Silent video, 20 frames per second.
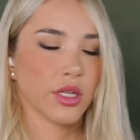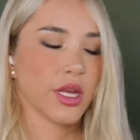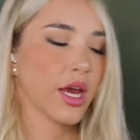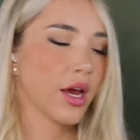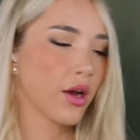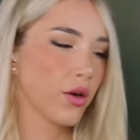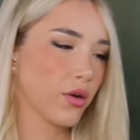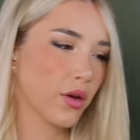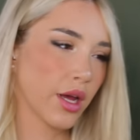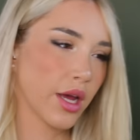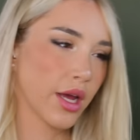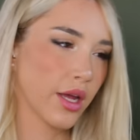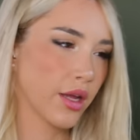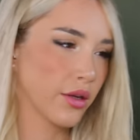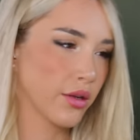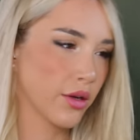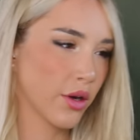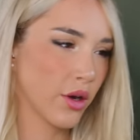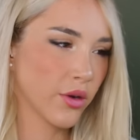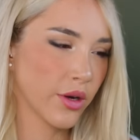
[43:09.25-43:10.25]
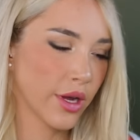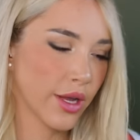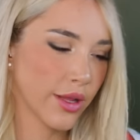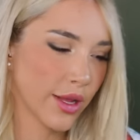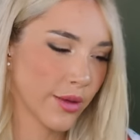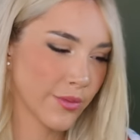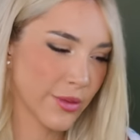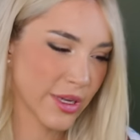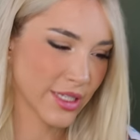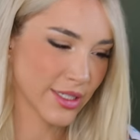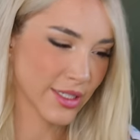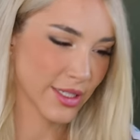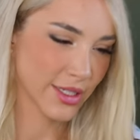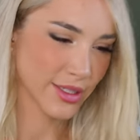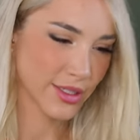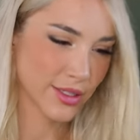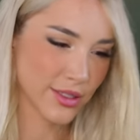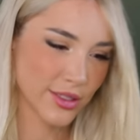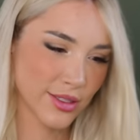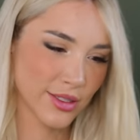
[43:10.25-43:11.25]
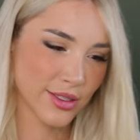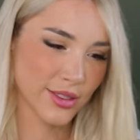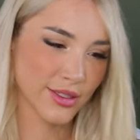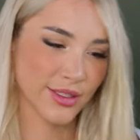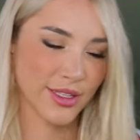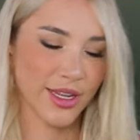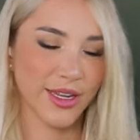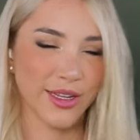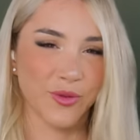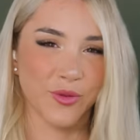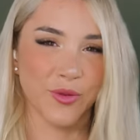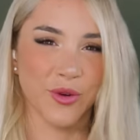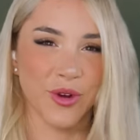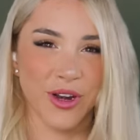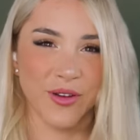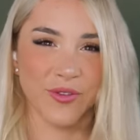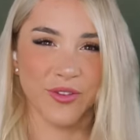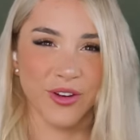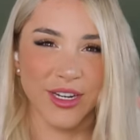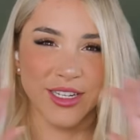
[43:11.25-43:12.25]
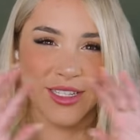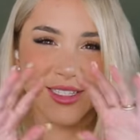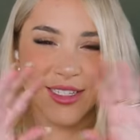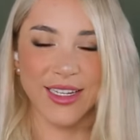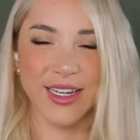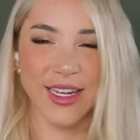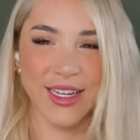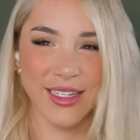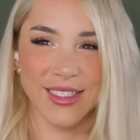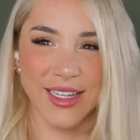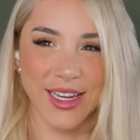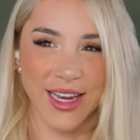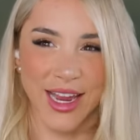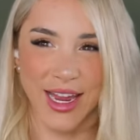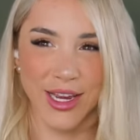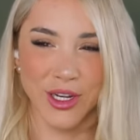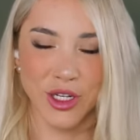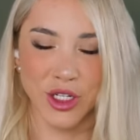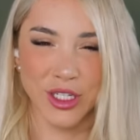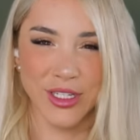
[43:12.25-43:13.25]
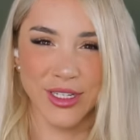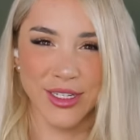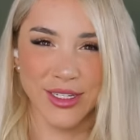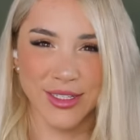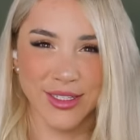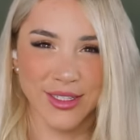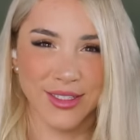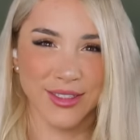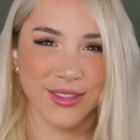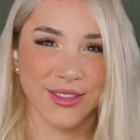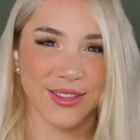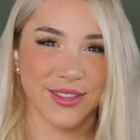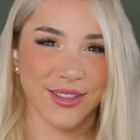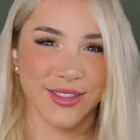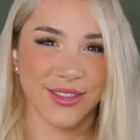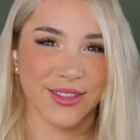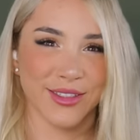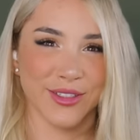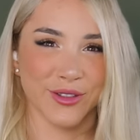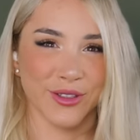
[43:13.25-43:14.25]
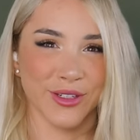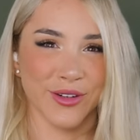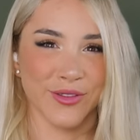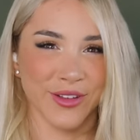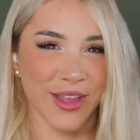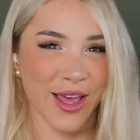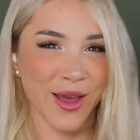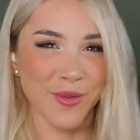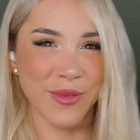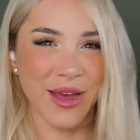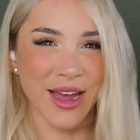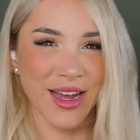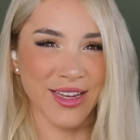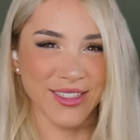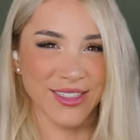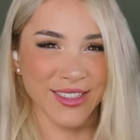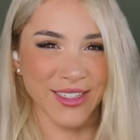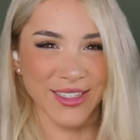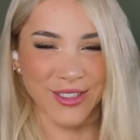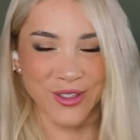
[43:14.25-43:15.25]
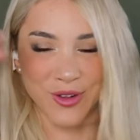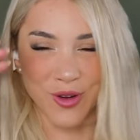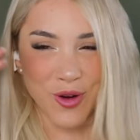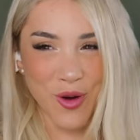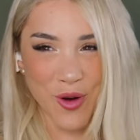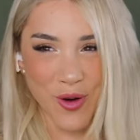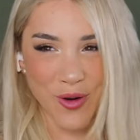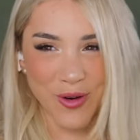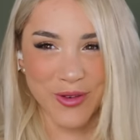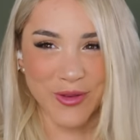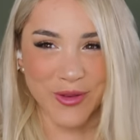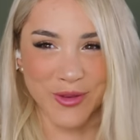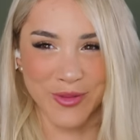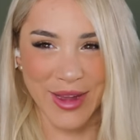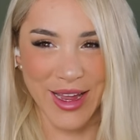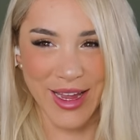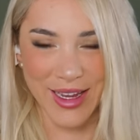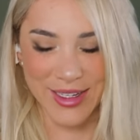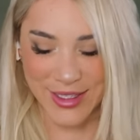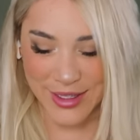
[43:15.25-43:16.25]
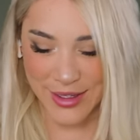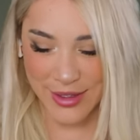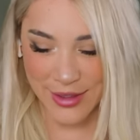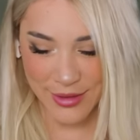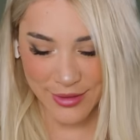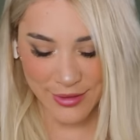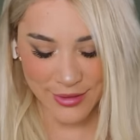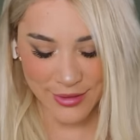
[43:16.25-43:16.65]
Yeah, okay. Okay, that makes sense. Like whatever a TSA agent is, whatever that mask, that is a horrible mask.